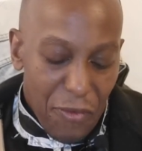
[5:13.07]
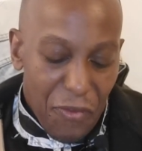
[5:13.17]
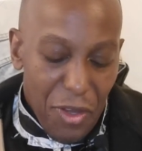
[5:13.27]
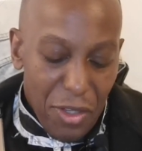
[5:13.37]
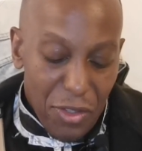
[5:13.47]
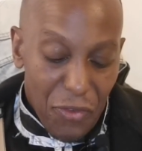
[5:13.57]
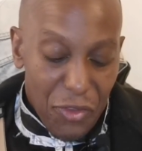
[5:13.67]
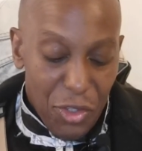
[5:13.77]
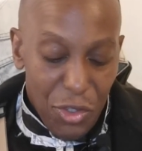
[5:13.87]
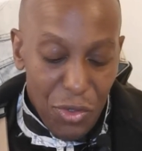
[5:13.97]
1st
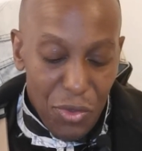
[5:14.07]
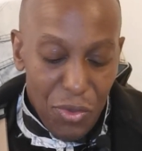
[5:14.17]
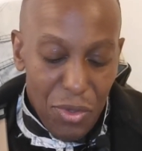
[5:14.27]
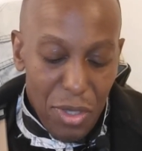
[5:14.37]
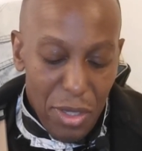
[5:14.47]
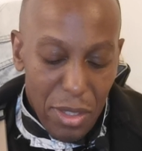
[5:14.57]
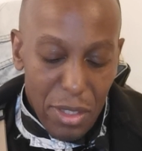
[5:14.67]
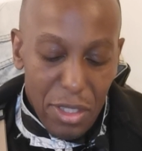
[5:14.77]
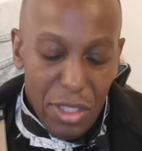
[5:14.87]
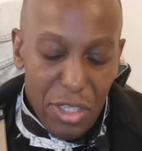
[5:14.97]
of June,
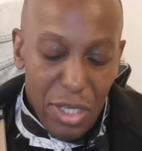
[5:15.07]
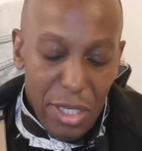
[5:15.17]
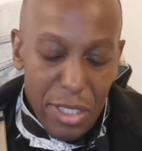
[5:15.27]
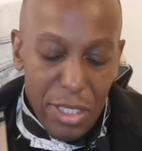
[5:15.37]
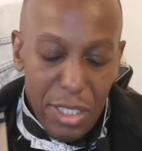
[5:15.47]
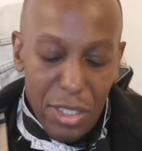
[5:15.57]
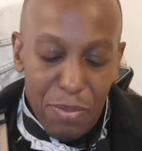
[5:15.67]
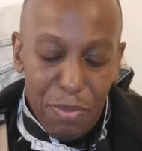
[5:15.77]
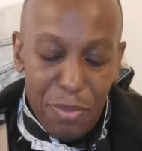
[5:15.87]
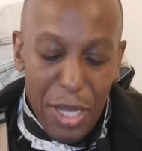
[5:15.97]
this
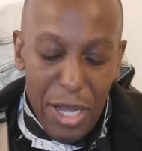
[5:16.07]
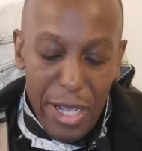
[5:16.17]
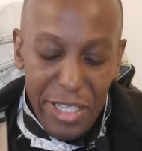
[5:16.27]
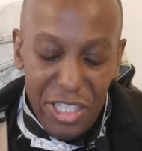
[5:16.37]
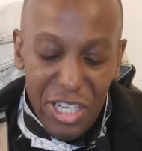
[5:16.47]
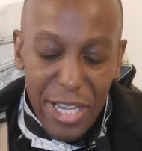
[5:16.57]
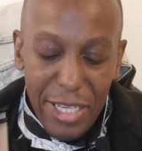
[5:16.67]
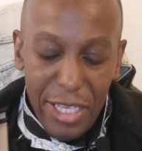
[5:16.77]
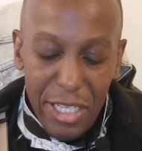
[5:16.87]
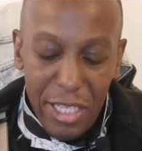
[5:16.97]
is by
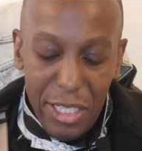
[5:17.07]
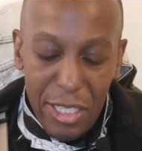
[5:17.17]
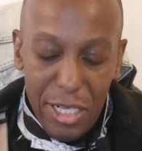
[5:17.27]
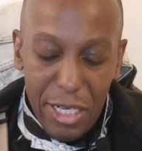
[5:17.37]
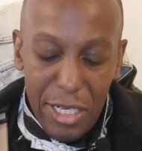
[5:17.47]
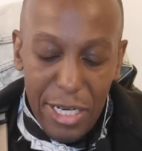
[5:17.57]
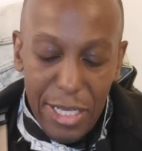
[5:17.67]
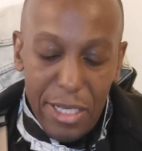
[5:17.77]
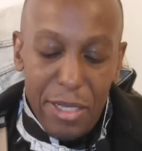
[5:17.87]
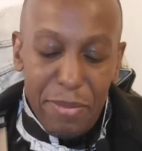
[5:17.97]
Janet
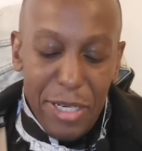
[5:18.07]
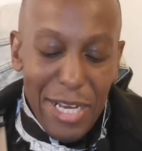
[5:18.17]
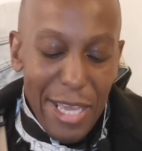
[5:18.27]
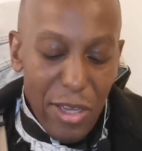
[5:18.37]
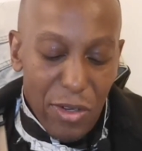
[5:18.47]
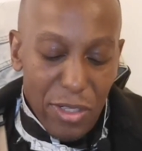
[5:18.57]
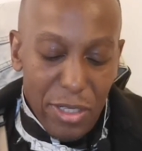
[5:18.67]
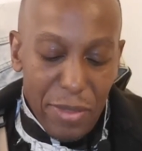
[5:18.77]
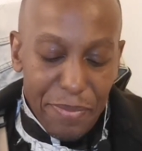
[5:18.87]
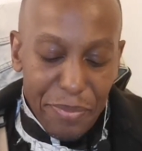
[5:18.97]
Leon.